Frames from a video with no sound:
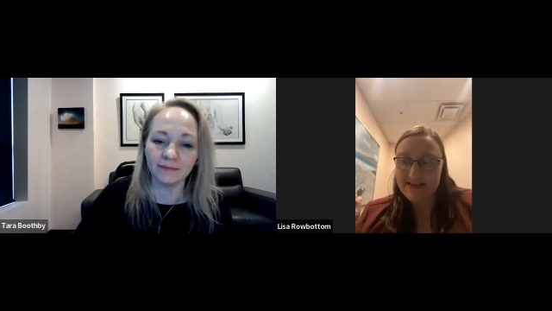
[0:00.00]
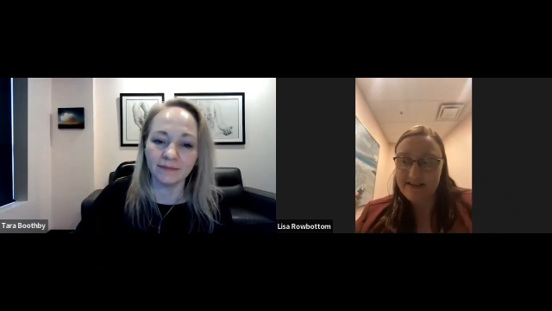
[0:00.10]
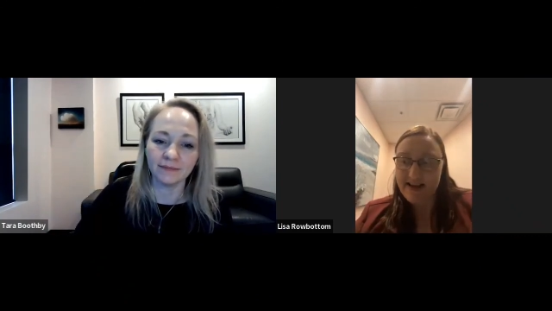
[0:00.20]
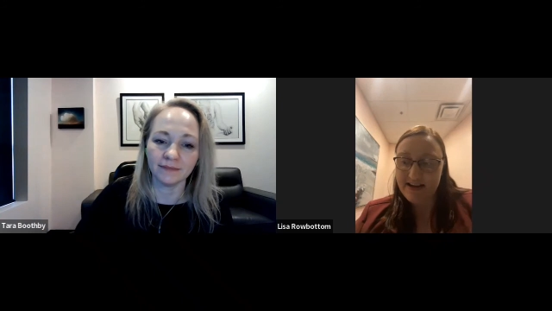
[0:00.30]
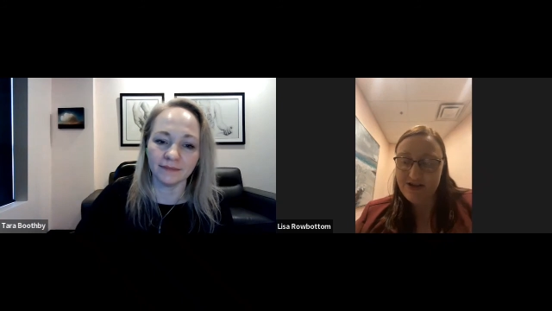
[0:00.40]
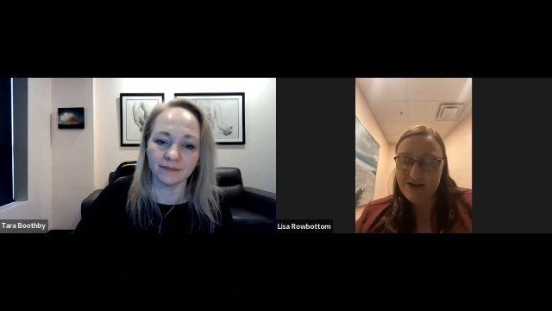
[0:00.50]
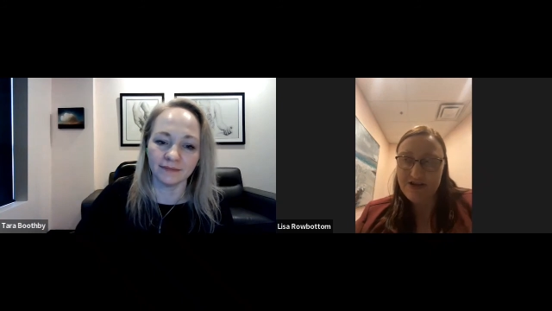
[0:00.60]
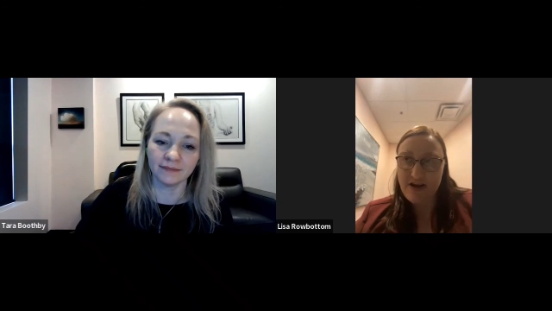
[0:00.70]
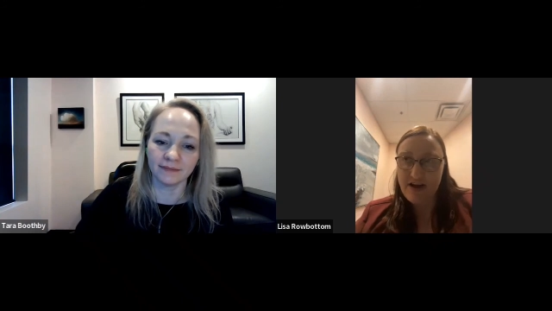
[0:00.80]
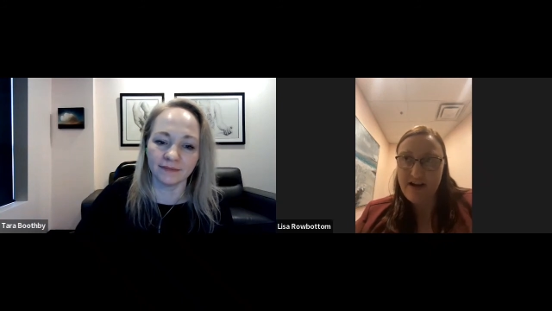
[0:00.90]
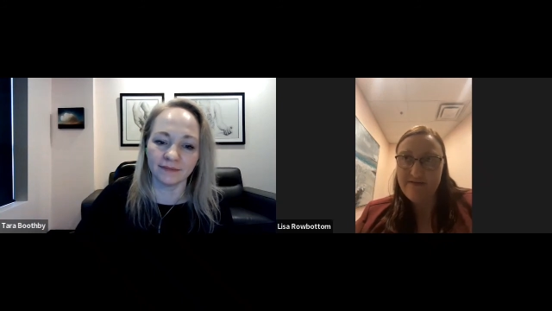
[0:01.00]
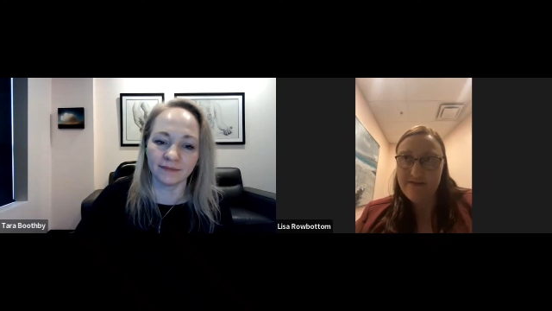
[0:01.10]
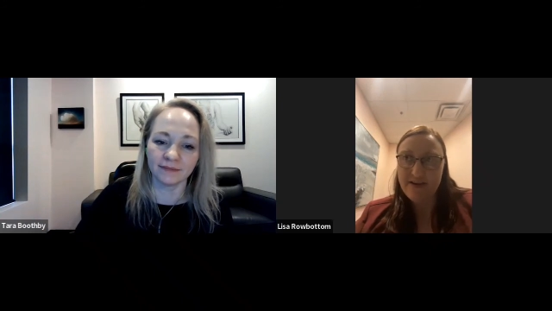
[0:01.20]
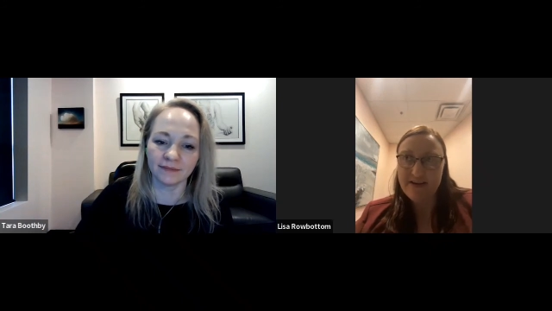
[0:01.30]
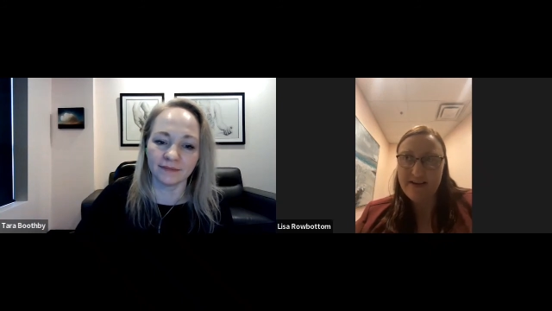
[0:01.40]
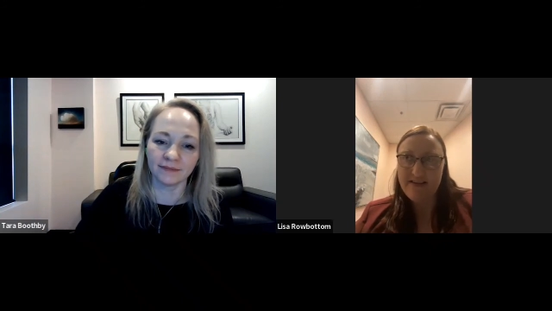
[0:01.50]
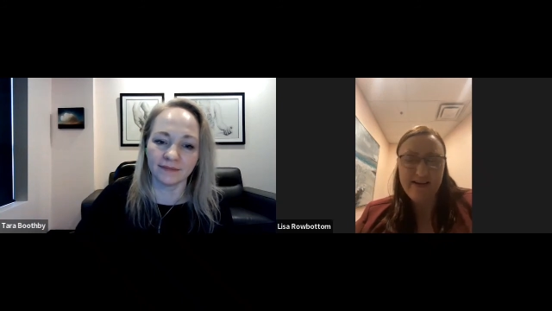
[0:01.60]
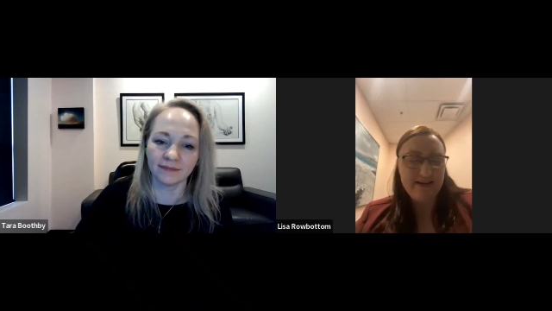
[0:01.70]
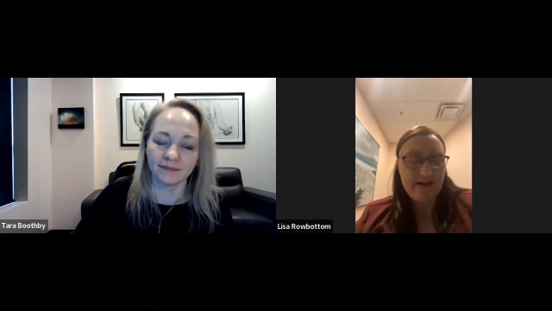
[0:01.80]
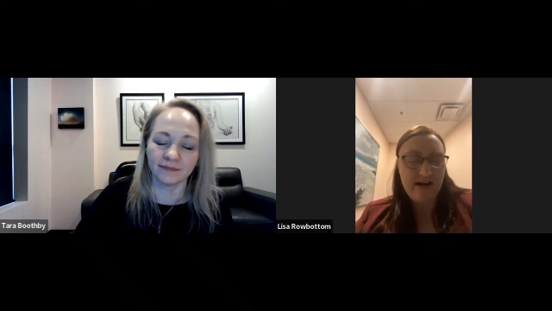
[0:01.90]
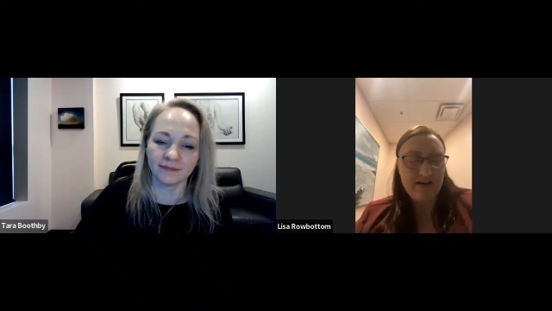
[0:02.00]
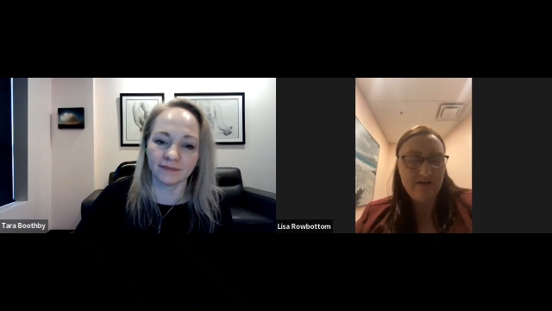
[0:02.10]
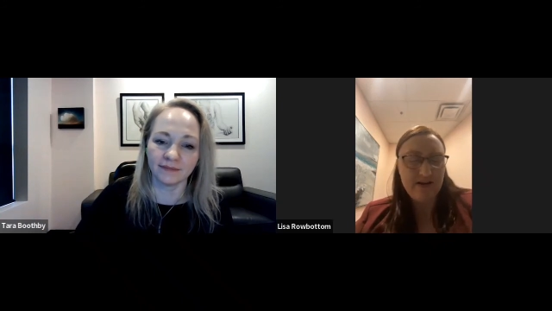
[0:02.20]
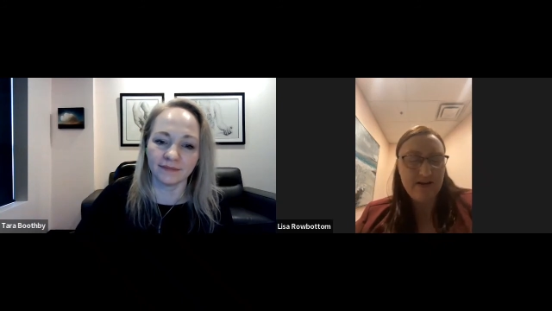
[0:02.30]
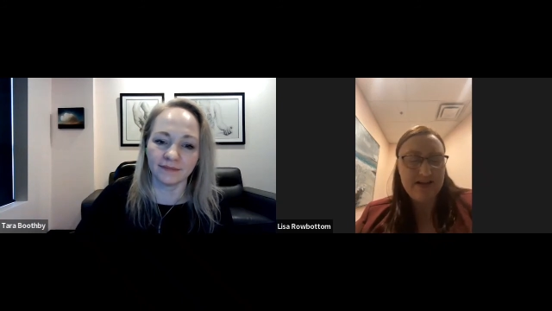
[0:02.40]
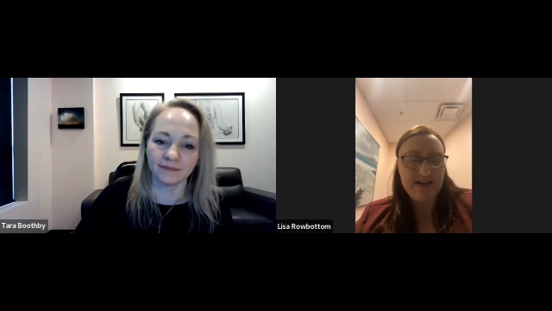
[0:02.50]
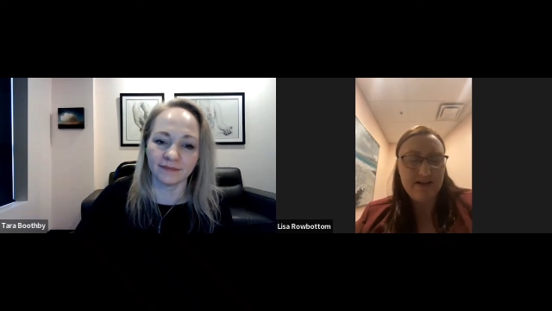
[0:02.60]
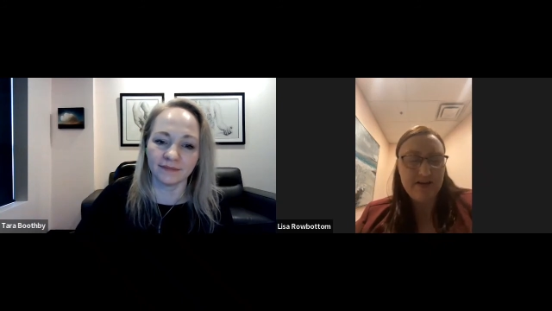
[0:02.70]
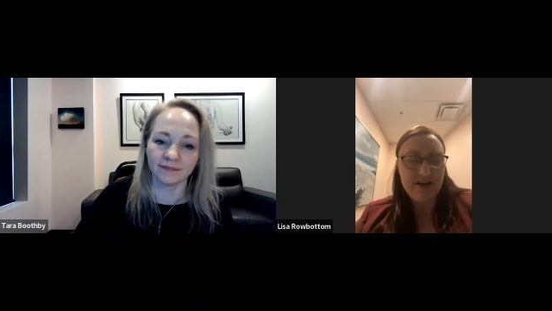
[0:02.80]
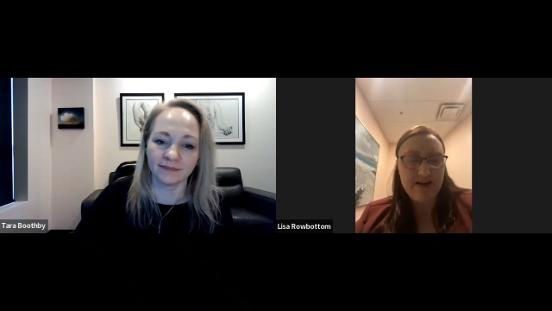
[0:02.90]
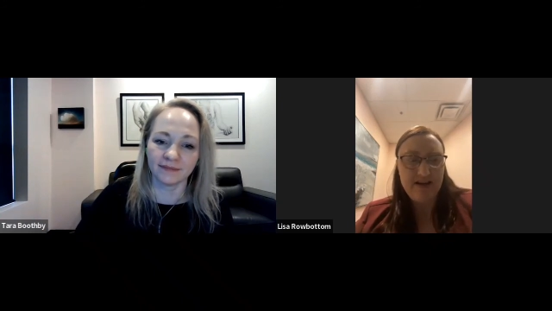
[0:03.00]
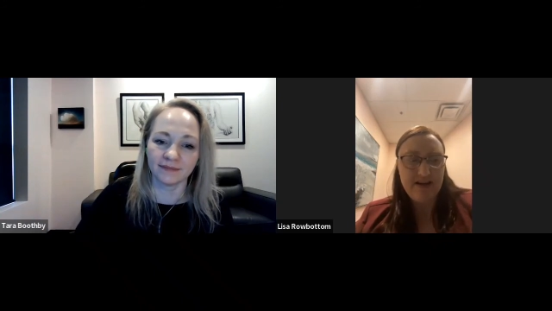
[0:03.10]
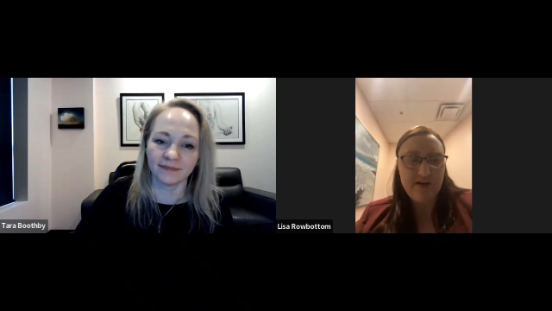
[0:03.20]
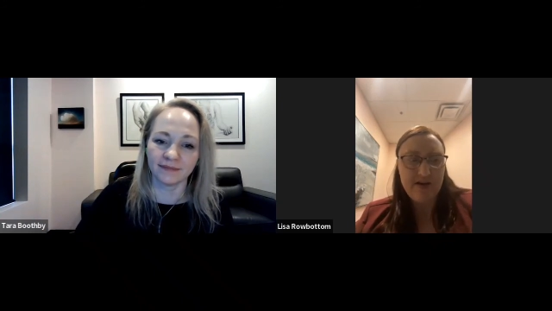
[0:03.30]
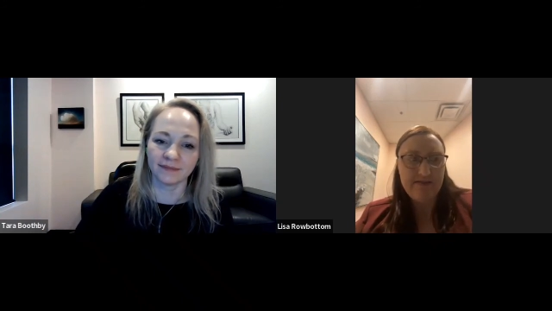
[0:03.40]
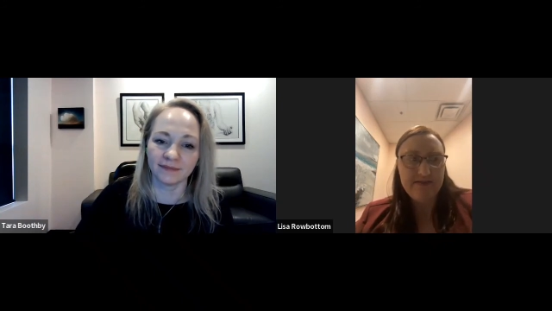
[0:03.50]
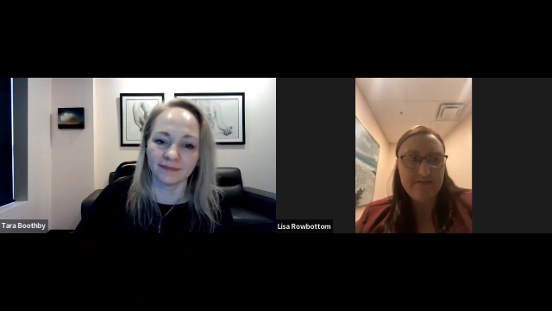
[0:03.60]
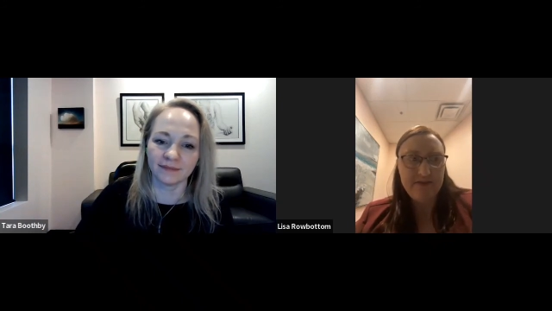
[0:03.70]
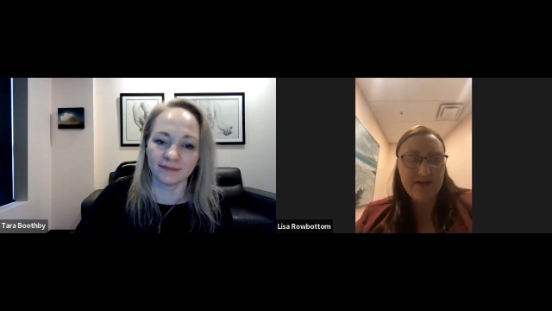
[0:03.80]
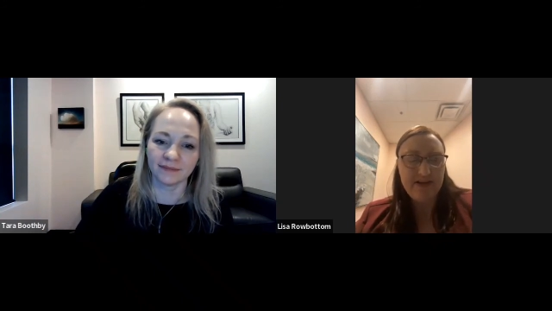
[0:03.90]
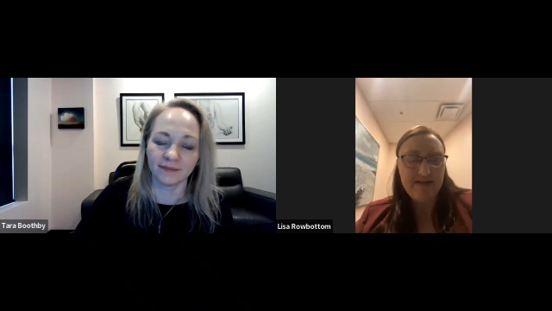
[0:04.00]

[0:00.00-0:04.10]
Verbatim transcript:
Speaker 1: selection of I think nine criteria, and you have to meet.